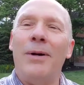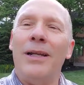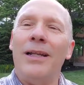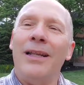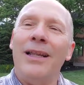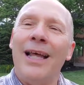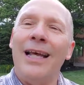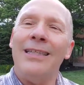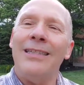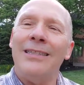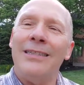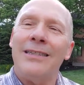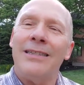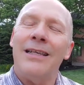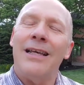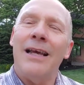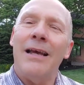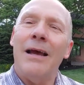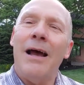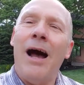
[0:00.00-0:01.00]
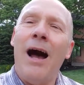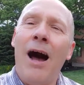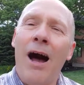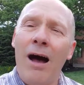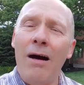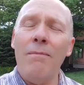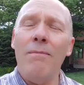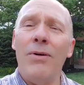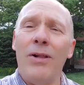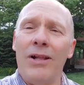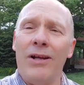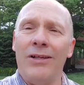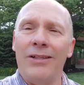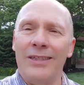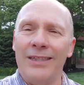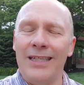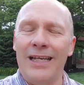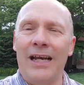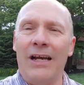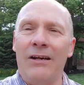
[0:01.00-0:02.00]
but let's humble
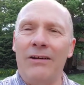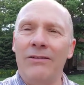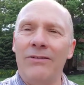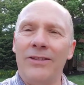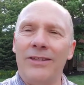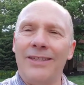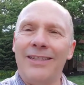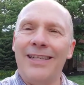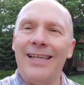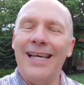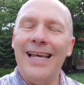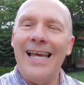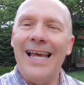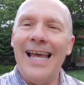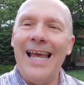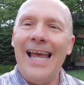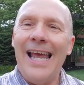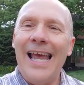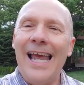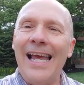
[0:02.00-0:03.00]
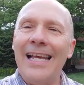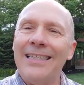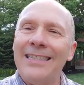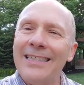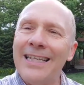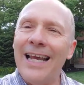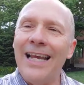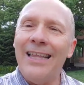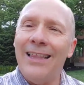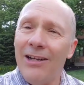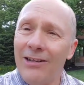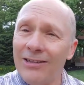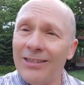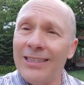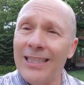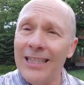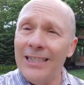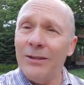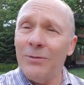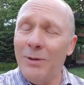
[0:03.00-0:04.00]
ourselves and say
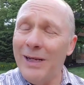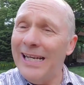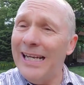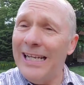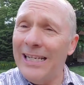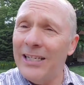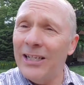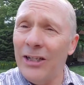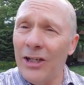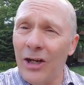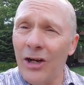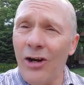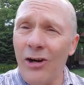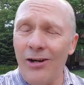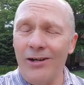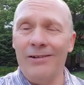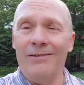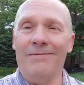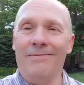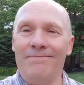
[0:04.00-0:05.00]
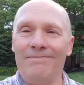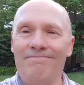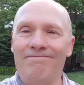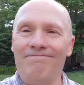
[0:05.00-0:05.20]
there's things we need to learn.